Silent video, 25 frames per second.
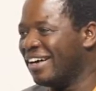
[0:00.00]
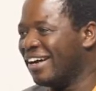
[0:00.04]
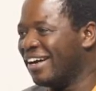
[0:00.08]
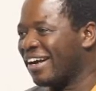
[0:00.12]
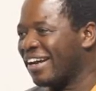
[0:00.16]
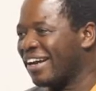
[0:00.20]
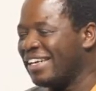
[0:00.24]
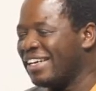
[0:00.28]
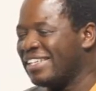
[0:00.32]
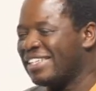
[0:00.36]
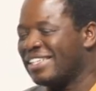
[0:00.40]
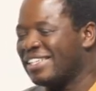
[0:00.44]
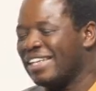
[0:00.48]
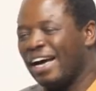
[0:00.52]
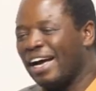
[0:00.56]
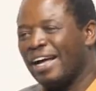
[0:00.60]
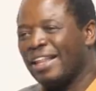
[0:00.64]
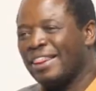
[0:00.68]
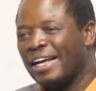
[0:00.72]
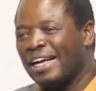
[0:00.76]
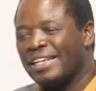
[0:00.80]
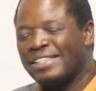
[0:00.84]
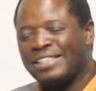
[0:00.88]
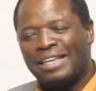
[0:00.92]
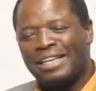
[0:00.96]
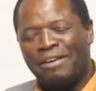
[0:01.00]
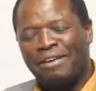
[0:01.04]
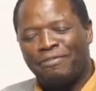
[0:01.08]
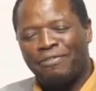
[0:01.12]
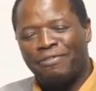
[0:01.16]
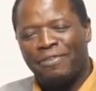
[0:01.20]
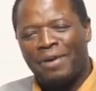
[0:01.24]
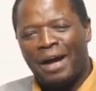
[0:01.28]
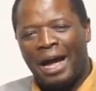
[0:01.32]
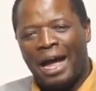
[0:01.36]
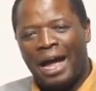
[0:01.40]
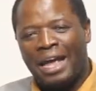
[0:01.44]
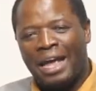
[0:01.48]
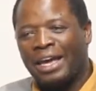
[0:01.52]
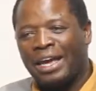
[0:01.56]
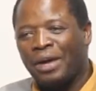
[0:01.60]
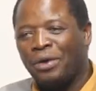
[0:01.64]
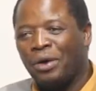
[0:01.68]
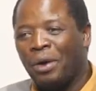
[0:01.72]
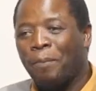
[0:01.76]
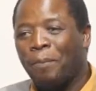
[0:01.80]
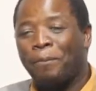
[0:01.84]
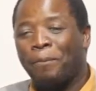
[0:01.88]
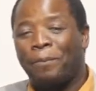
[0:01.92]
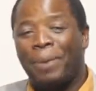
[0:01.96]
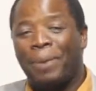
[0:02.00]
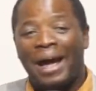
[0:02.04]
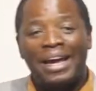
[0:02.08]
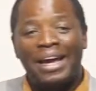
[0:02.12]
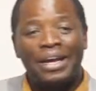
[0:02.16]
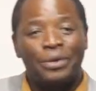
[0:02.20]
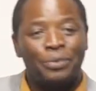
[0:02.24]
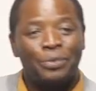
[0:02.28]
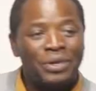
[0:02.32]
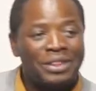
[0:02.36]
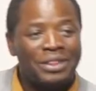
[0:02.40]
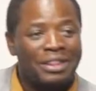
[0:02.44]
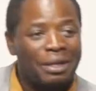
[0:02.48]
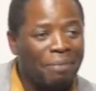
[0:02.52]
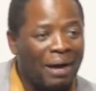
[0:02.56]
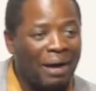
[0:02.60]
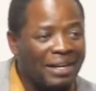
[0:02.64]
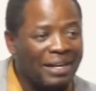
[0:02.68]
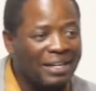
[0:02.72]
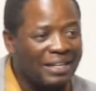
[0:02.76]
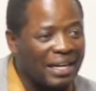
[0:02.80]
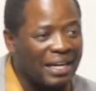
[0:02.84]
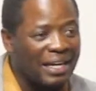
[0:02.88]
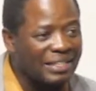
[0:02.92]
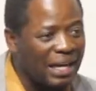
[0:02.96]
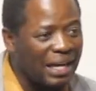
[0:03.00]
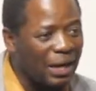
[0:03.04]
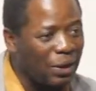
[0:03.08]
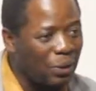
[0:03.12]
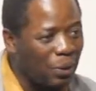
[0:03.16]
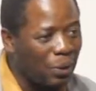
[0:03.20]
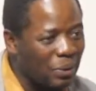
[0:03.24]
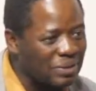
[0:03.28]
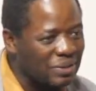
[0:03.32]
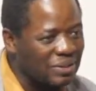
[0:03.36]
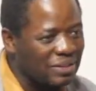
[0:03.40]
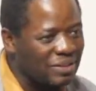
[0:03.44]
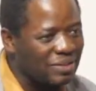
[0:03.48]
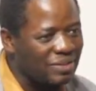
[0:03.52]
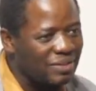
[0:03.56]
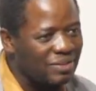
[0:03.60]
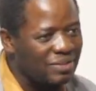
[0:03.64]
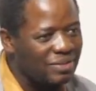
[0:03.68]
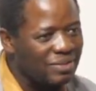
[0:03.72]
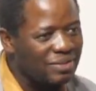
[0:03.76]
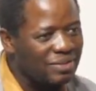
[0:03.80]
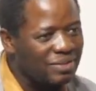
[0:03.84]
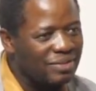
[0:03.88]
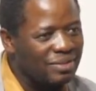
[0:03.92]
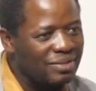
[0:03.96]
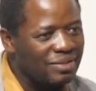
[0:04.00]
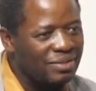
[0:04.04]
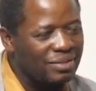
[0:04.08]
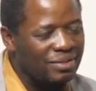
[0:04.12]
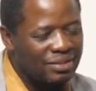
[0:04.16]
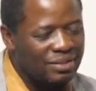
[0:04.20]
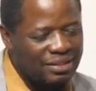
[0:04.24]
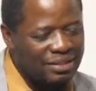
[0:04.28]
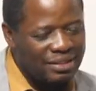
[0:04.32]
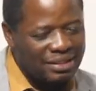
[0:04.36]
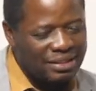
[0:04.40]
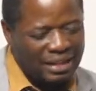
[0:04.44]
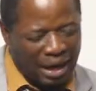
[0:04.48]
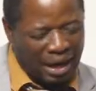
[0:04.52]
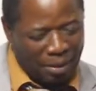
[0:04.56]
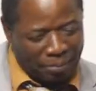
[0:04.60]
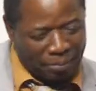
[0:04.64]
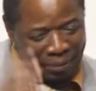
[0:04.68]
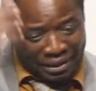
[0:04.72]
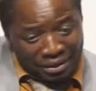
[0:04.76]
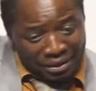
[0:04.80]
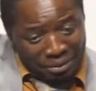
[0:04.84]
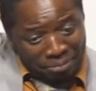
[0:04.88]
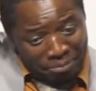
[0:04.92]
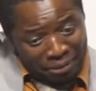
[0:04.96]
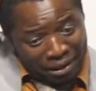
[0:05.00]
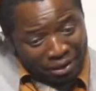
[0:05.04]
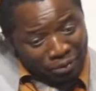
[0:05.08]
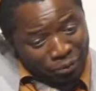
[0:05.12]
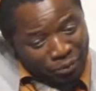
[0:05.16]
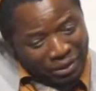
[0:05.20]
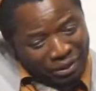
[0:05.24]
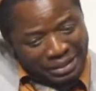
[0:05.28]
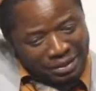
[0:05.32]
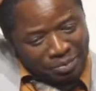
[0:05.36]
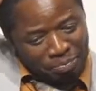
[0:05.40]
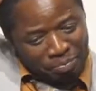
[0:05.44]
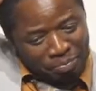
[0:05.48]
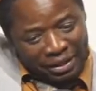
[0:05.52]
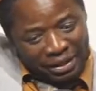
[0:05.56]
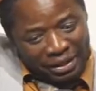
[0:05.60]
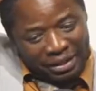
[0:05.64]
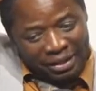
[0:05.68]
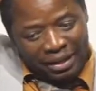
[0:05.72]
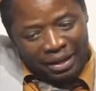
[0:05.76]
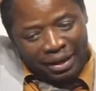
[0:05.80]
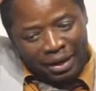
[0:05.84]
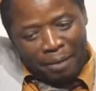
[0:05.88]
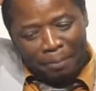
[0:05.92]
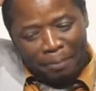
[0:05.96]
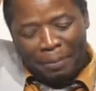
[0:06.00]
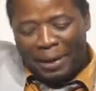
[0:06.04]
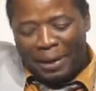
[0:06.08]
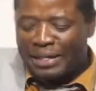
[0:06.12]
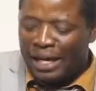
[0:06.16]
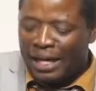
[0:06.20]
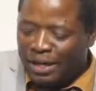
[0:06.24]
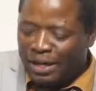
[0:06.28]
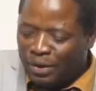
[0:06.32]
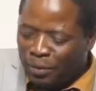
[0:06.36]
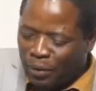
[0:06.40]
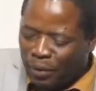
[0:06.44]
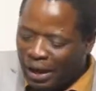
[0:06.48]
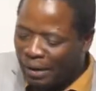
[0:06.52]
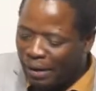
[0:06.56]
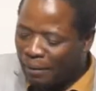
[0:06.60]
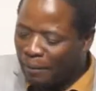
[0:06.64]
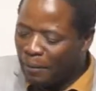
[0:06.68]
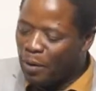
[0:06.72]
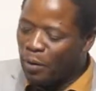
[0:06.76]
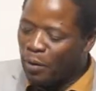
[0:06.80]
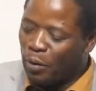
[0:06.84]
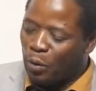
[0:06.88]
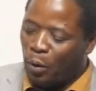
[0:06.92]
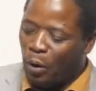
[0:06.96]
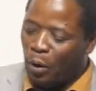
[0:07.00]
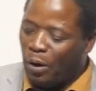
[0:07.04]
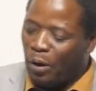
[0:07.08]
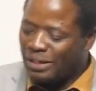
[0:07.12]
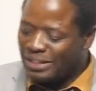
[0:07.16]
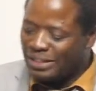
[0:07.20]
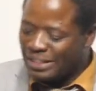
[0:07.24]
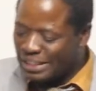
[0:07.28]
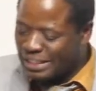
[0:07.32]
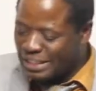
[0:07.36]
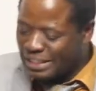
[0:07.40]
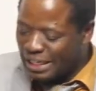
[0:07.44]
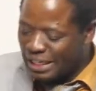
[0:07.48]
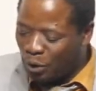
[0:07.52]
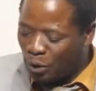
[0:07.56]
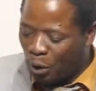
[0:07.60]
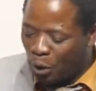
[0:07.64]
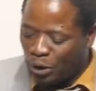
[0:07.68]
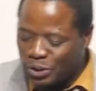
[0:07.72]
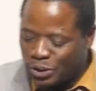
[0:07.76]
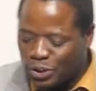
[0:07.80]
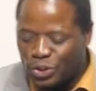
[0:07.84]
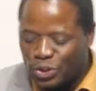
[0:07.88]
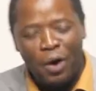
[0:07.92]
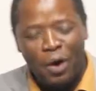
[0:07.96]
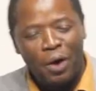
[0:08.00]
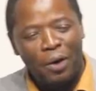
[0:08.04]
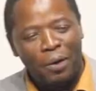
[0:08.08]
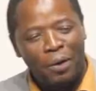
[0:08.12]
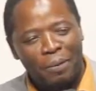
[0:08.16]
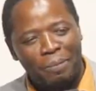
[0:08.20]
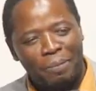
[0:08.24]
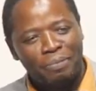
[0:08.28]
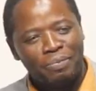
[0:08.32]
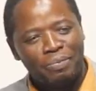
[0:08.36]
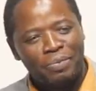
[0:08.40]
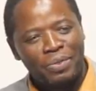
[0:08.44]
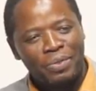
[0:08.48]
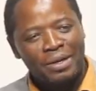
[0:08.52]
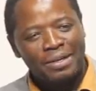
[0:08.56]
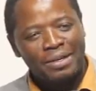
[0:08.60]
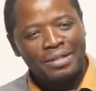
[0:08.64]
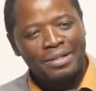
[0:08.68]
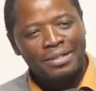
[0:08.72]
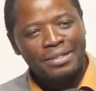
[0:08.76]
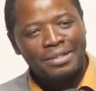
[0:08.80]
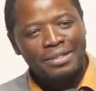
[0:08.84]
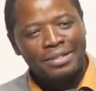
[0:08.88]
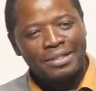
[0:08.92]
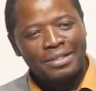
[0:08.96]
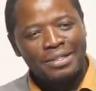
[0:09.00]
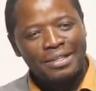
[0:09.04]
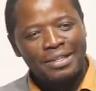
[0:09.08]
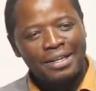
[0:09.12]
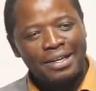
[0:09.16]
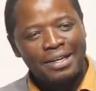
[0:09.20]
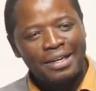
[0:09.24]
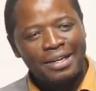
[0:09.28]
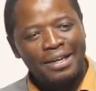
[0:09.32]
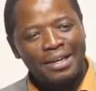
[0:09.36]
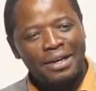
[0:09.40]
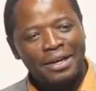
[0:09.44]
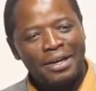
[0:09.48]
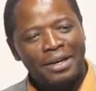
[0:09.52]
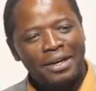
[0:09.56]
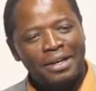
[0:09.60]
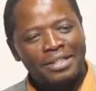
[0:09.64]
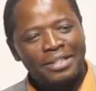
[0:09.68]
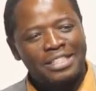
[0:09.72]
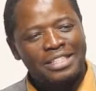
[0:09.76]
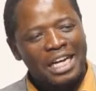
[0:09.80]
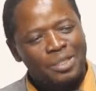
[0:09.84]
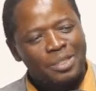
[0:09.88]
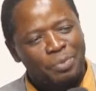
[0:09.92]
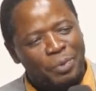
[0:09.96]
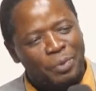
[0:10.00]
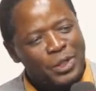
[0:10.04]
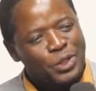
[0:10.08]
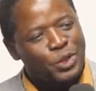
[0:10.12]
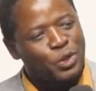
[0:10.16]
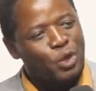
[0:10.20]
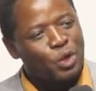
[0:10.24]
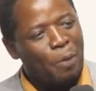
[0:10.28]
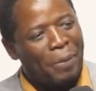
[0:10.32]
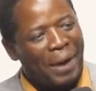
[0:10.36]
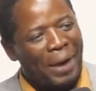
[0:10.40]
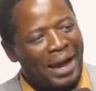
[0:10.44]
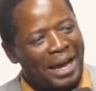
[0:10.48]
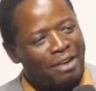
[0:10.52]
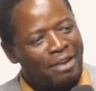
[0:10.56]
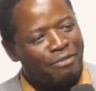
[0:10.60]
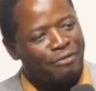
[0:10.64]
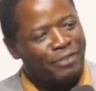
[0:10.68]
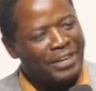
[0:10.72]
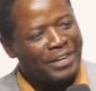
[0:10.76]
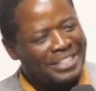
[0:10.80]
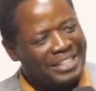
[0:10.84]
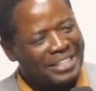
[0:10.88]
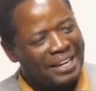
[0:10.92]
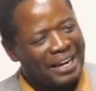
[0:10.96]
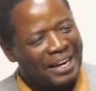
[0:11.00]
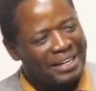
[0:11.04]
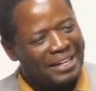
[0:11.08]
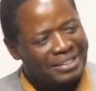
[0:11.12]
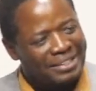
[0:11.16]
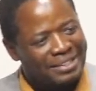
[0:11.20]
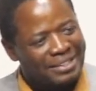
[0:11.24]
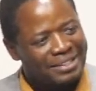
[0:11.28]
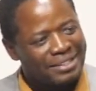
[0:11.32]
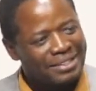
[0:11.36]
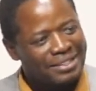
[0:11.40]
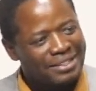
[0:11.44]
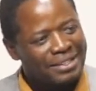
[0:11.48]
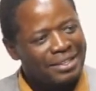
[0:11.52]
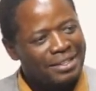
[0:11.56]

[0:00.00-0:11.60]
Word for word: Risha. that if I cannot buy it with the money that I lost. Yeah, but the money was big. But anyway, God is in control. Just be sober and vigilant.